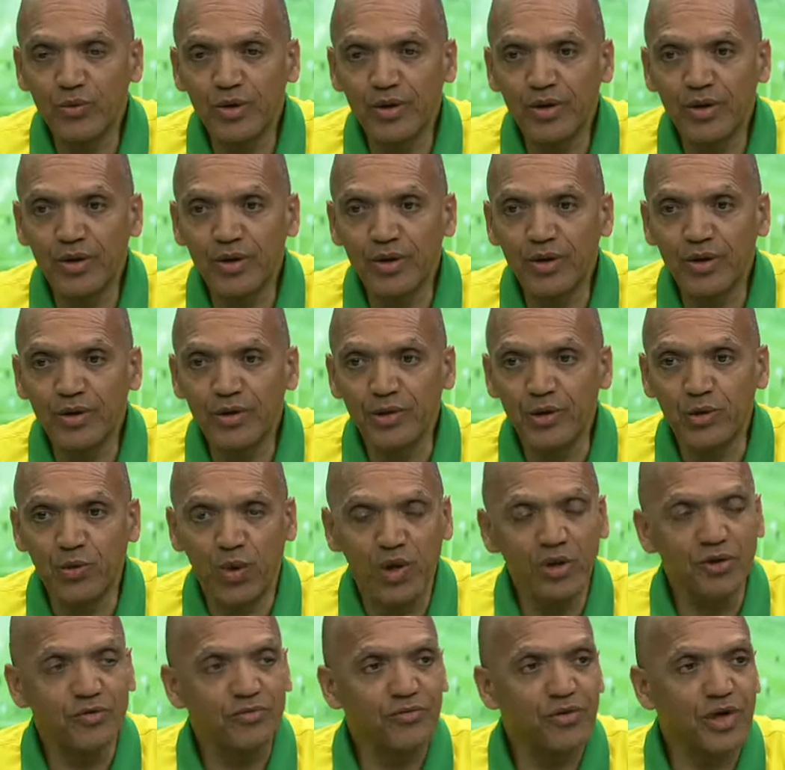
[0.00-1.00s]
uh, he
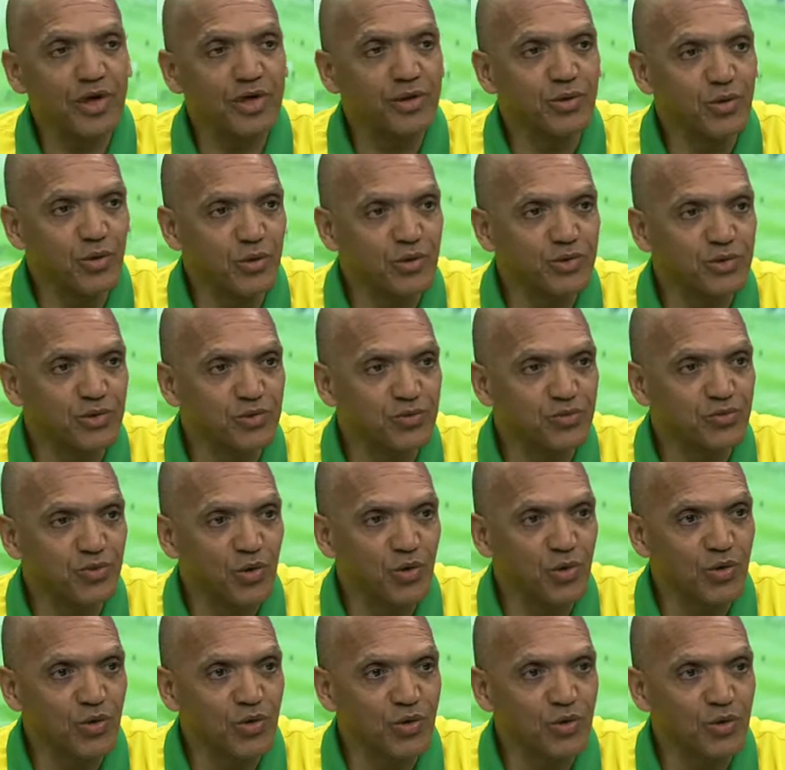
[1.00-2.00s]
qualified also
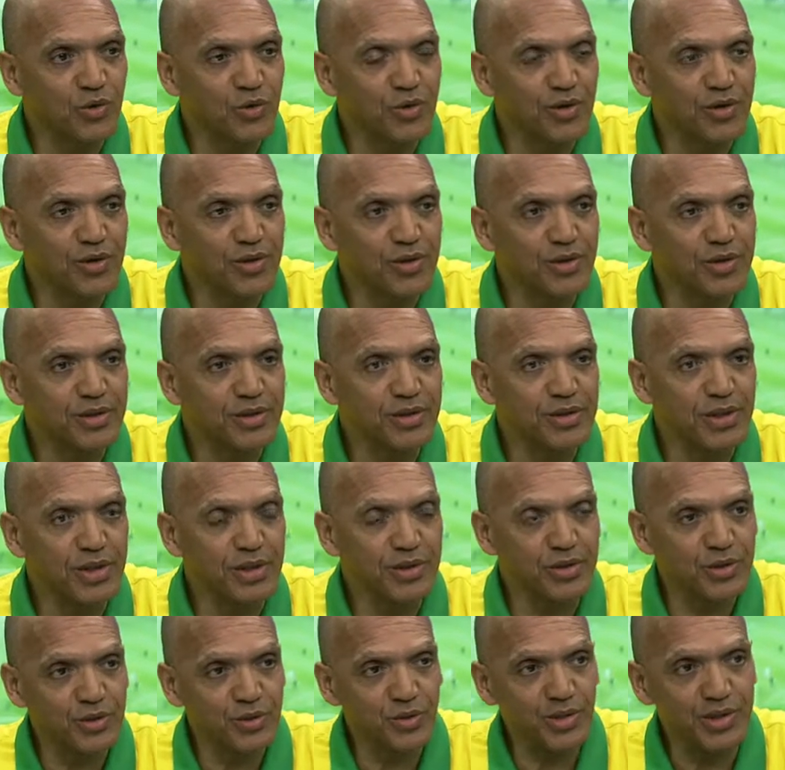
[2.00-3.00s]
for uh, the
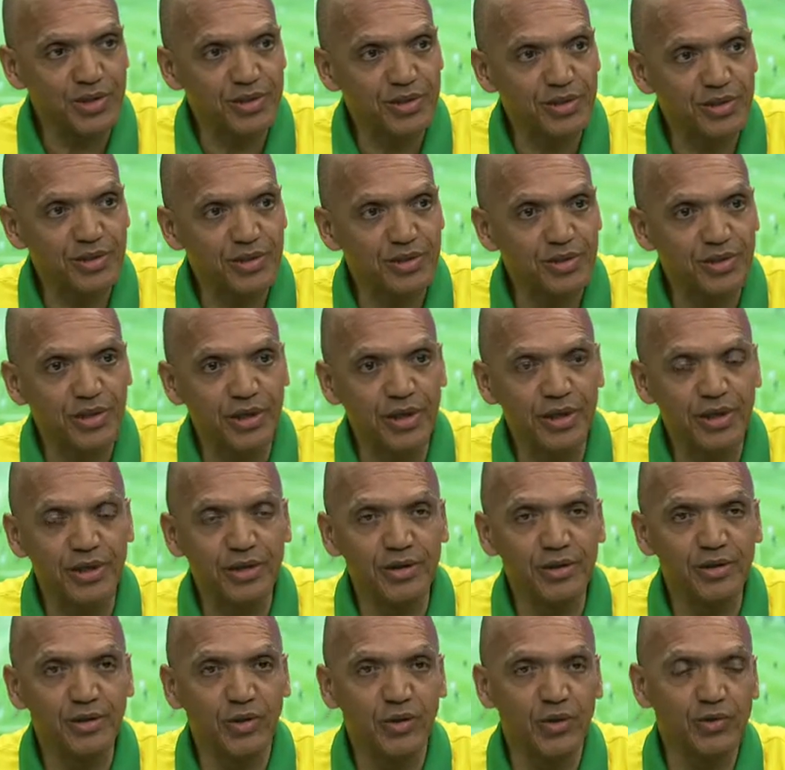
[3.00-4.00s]
under 20
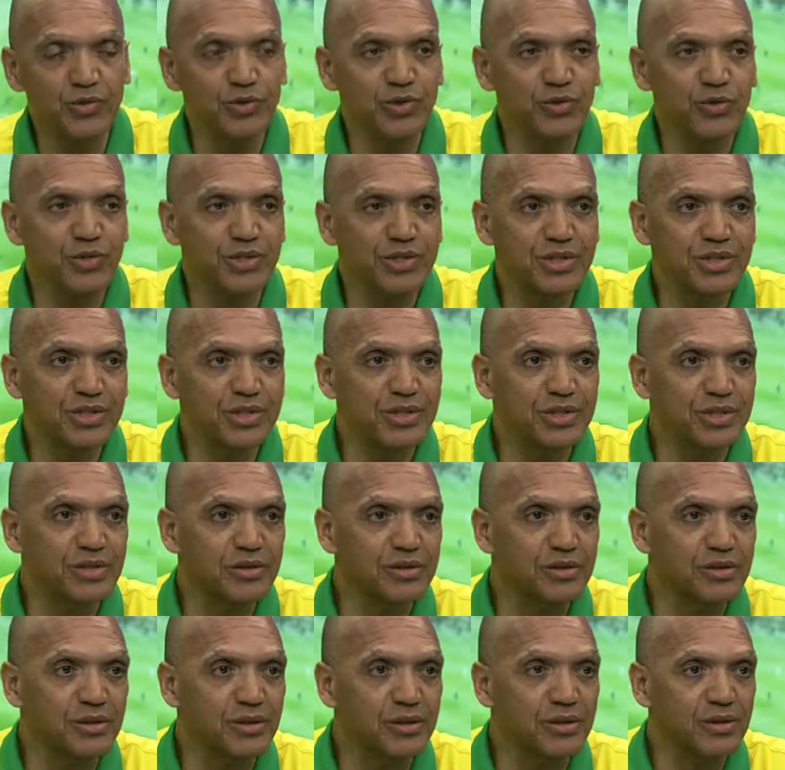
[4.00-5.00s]
and he also assisted
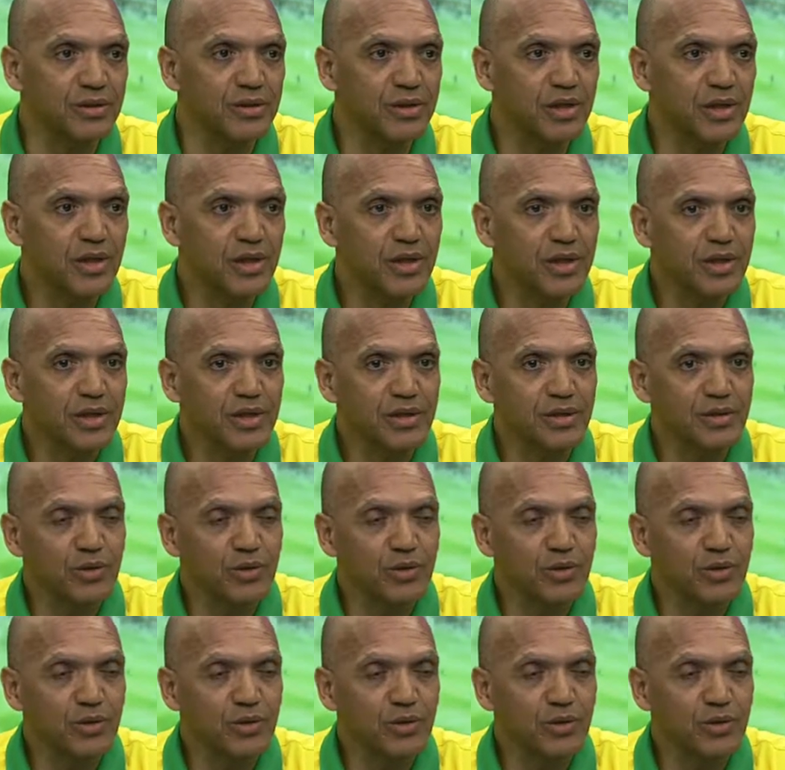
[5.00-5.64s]
uh, in